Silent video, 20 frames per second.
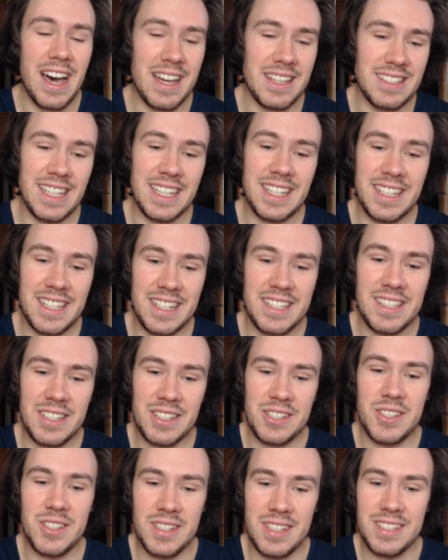Second
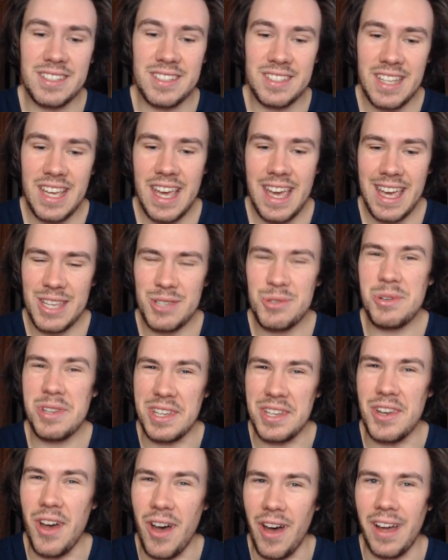Extinction is
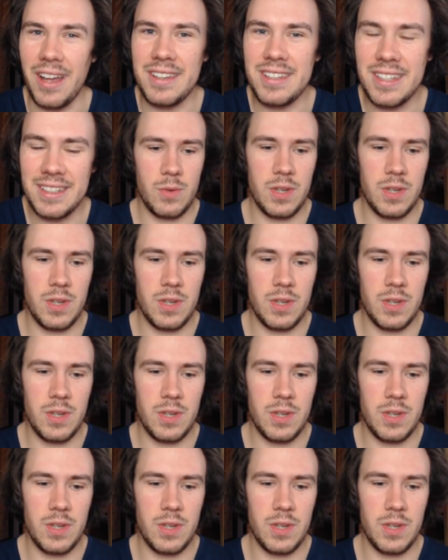really not.